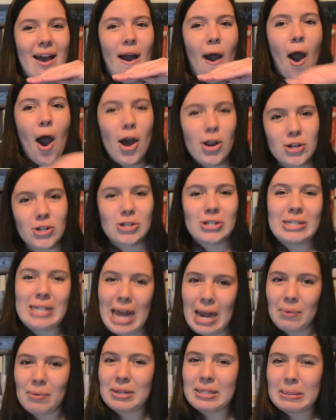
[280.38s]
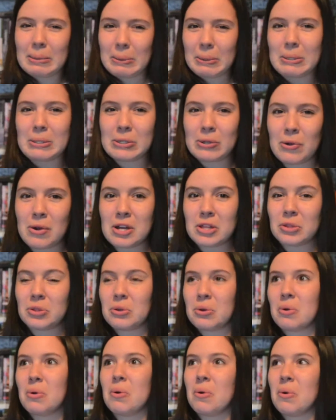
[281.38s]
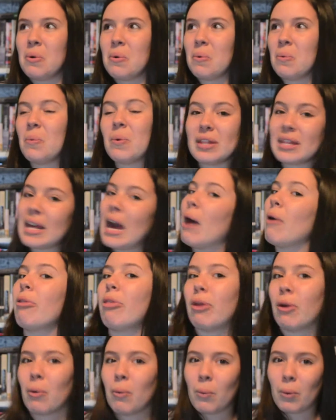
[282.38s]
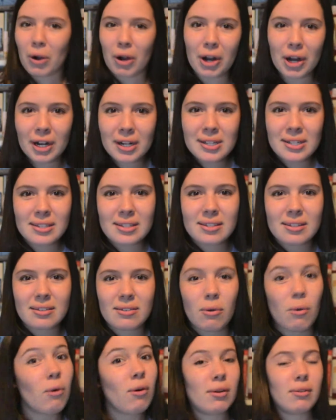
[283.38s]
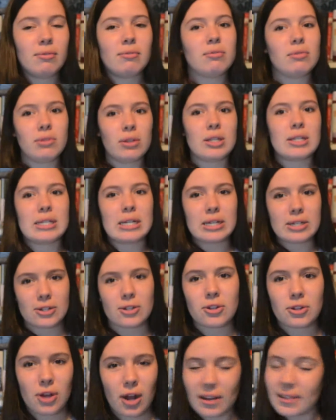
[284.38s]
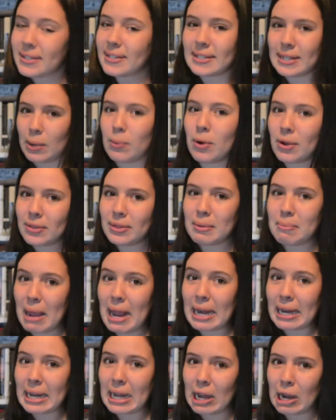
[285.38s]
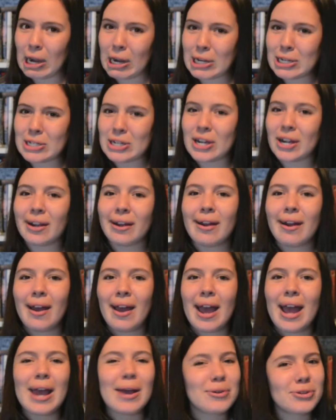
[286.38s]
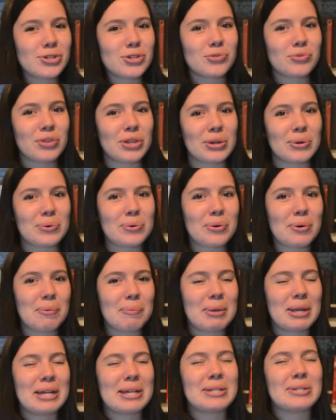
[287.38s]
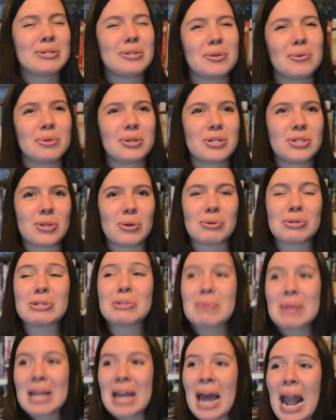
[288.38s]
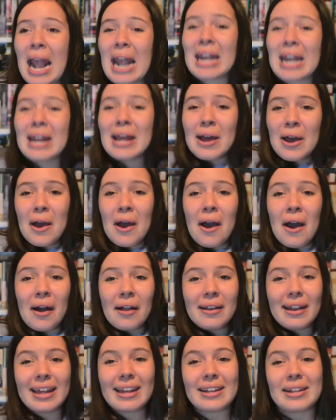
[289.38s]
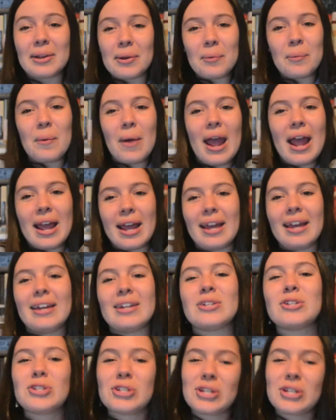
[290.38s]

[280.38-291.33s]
understand what someone was going through without their words, or listening to their thoughts because they weren't the main character. It was just really cool because Zoo was so sweet, and like the way